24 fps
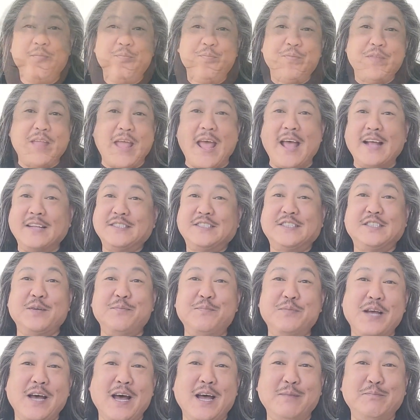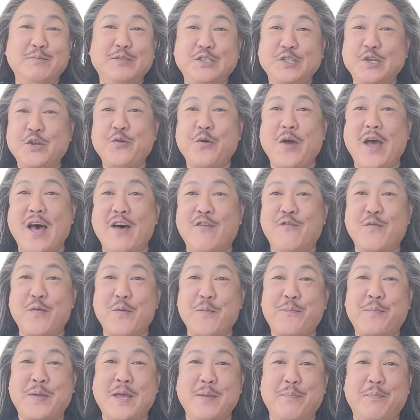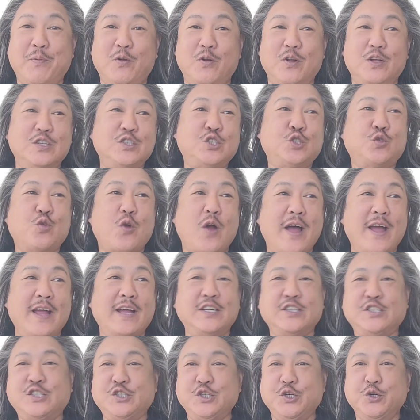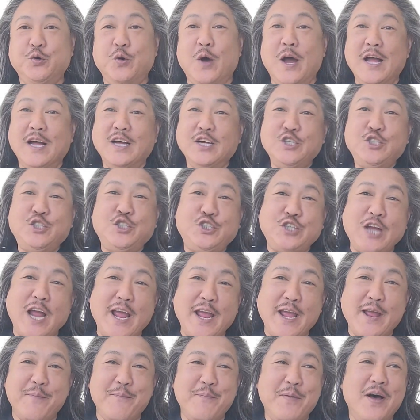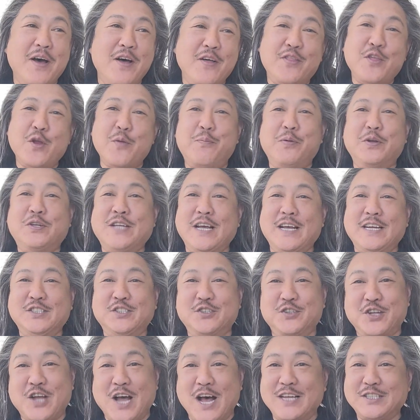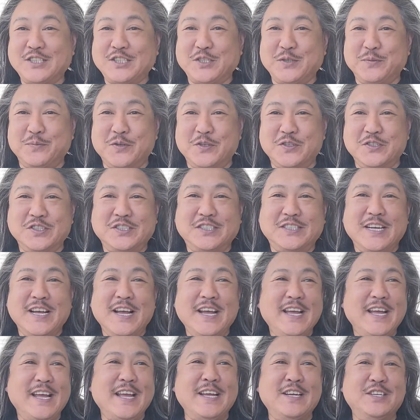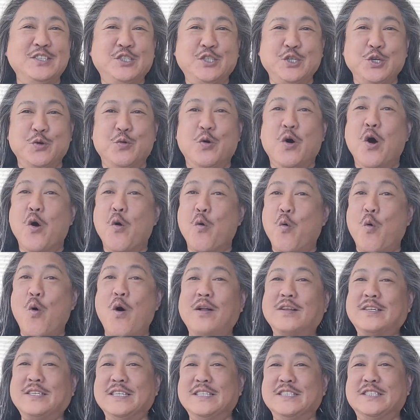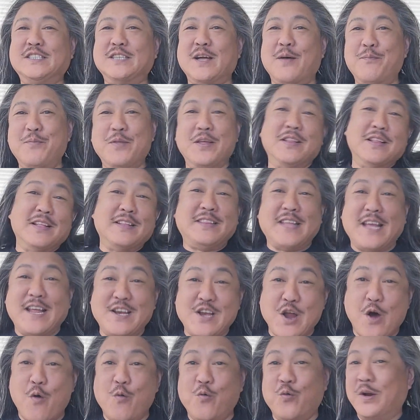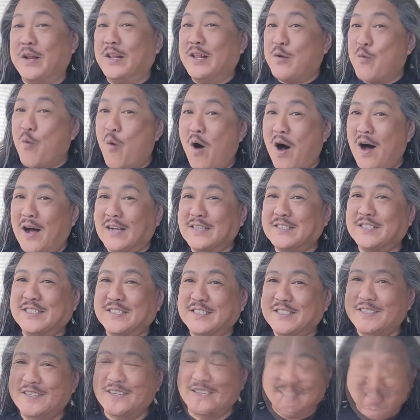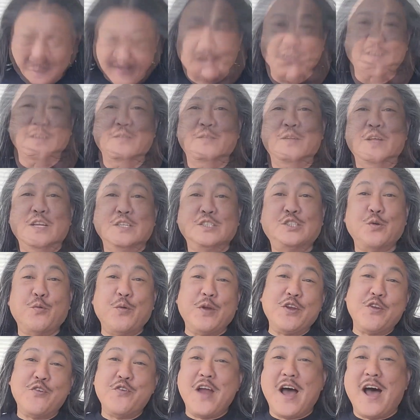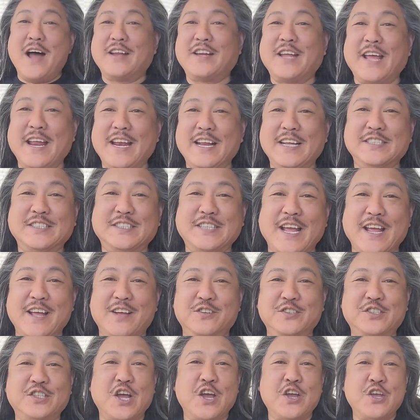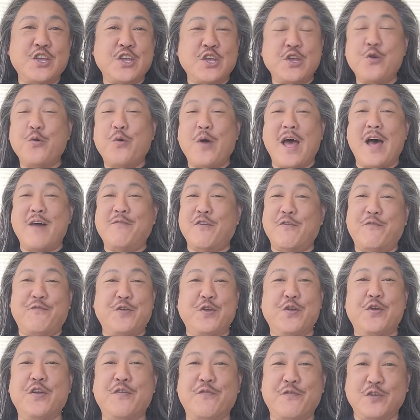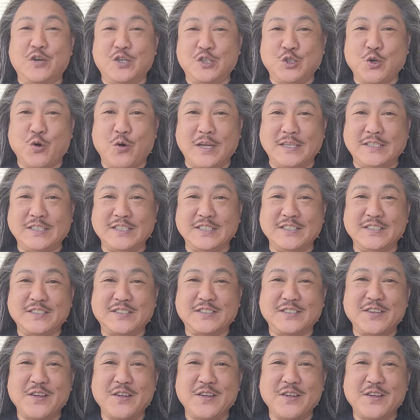And sometimes you have people trying to shame their potential customers into wanting something that they don't really want. So when you're not getting sales, you have a few different choices.